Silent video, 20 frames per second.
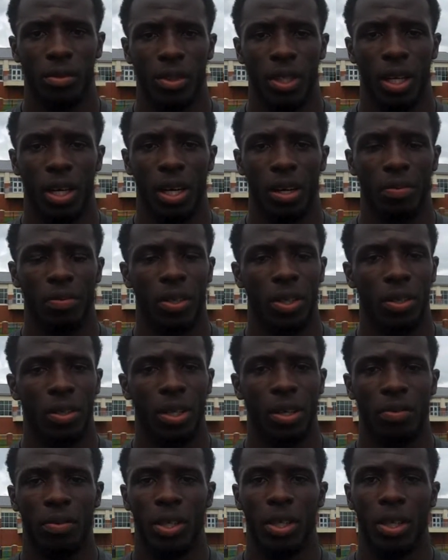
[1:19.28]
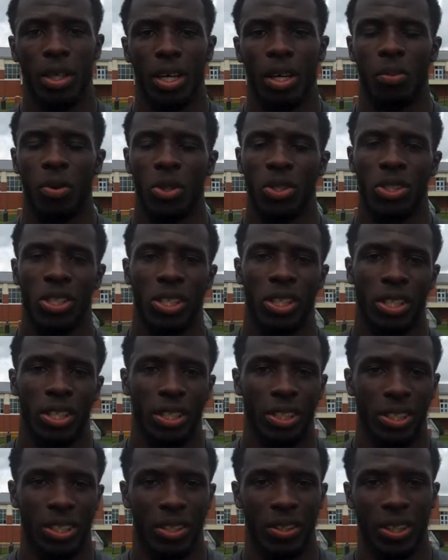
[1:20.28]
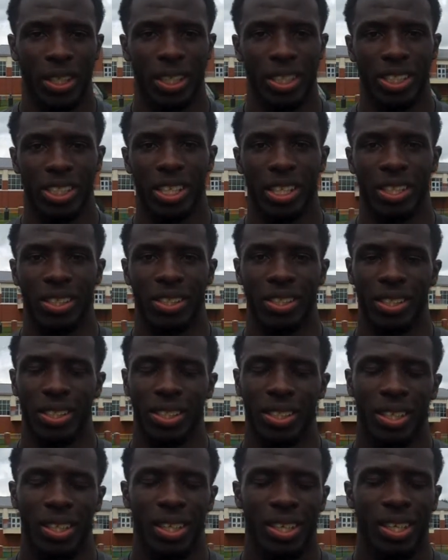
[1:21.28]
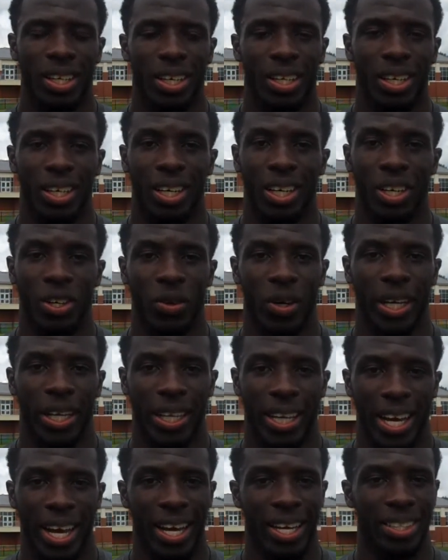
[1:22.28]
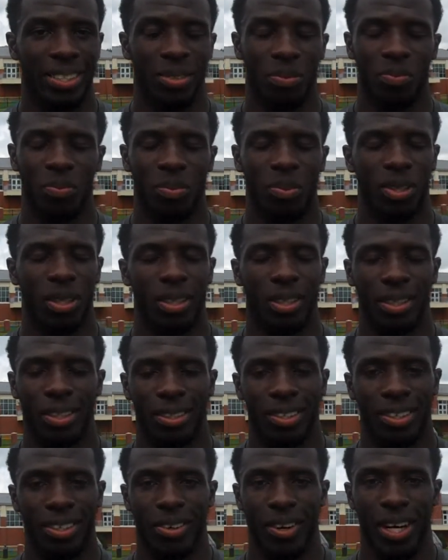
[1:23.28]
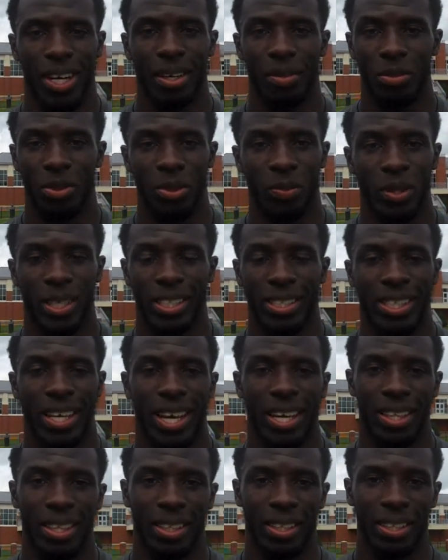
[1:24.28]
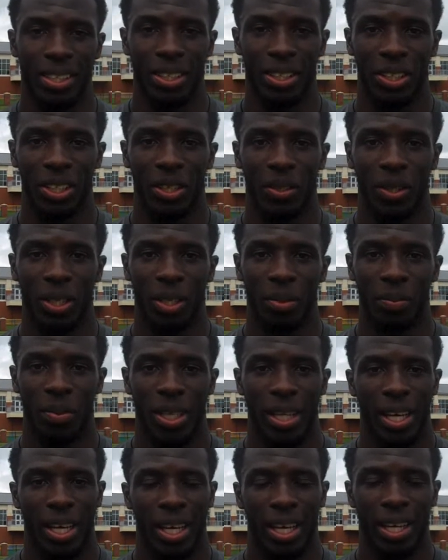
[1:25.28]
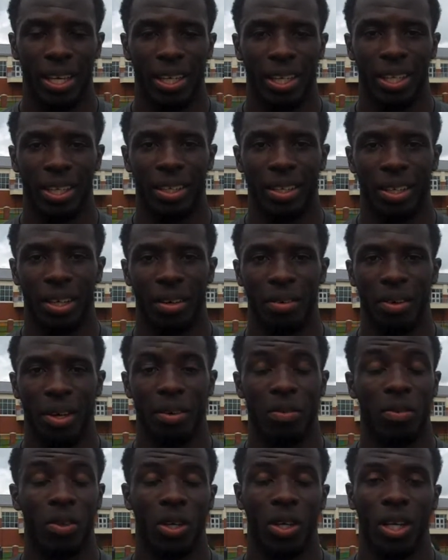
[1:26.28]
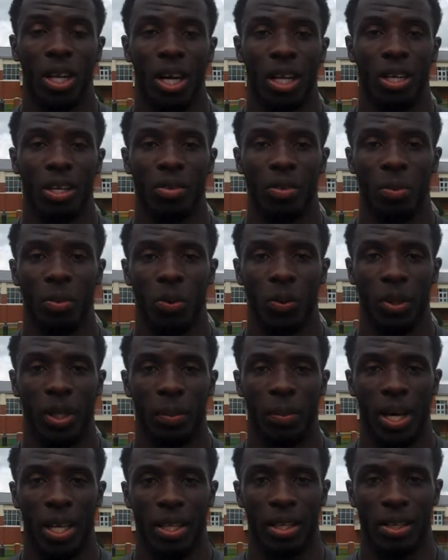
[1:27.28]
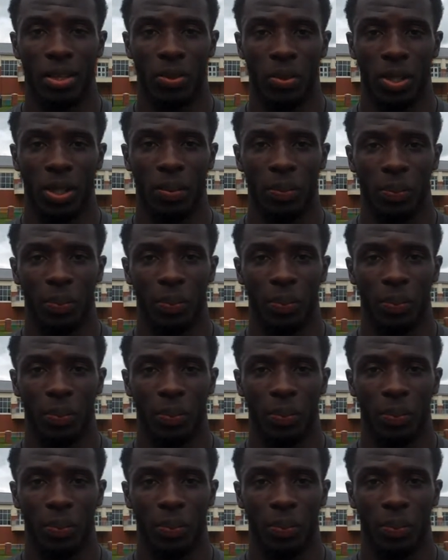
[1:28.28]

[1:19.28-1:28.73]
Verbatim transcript: Uh, I feel I feel a lot more secure. You know, uh, Jerick is a, a, a great guy. He's great, a tremendous athlete. You know, um, and uh, I, I feel a lot comfortable with him out there as well.